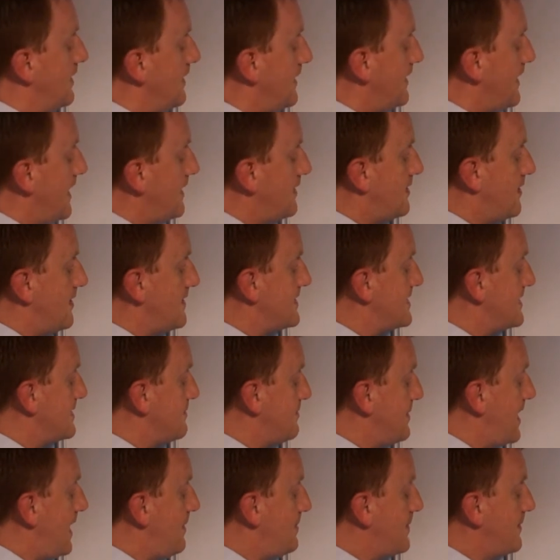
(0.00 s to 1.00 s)
Now that
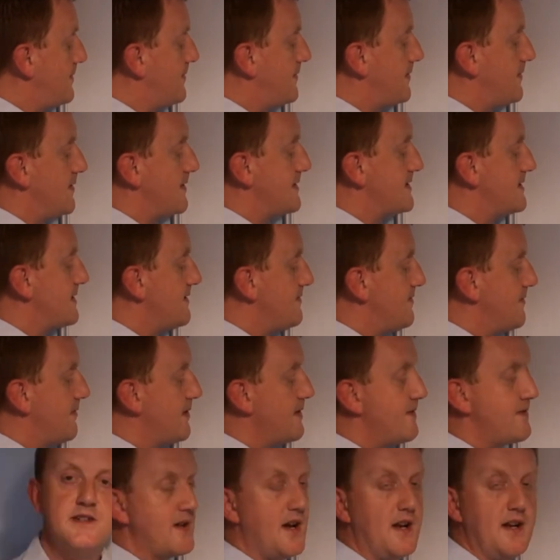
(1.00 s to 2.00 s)
causes a problem for us if
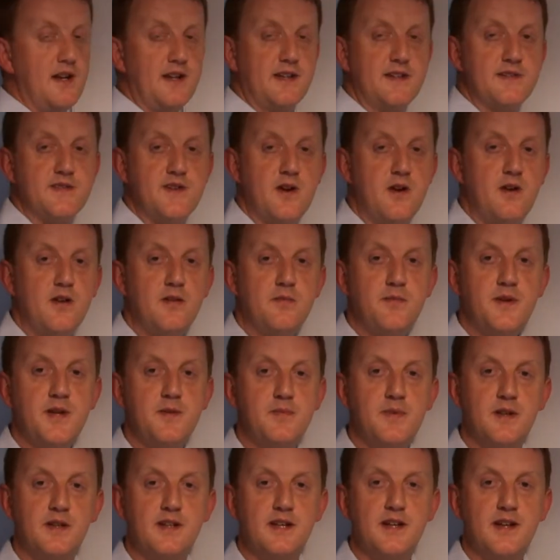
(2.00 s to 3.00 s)
we've got external
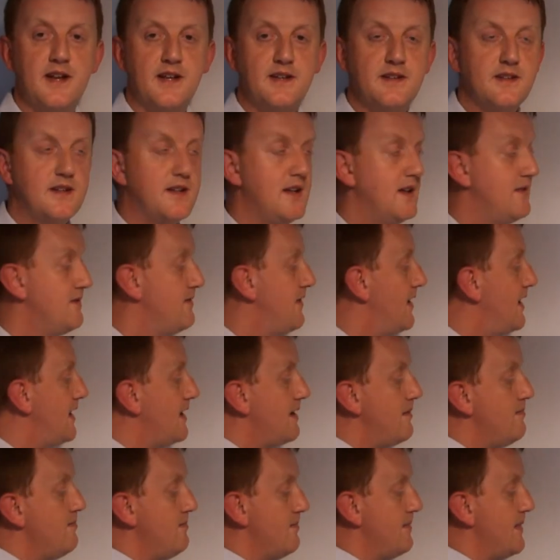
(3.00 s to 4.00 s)
people connecting in
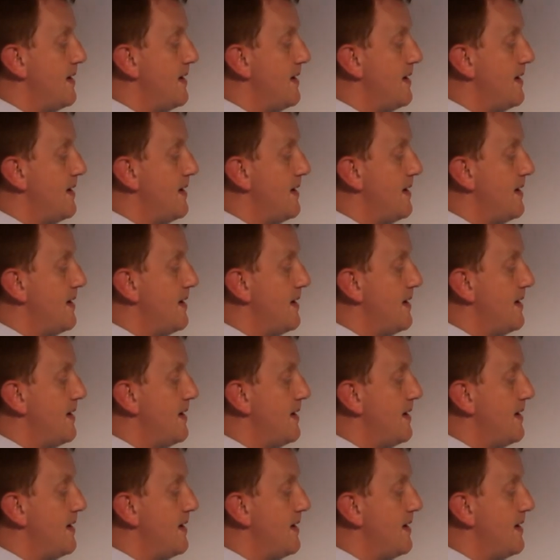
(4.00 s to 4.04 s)
via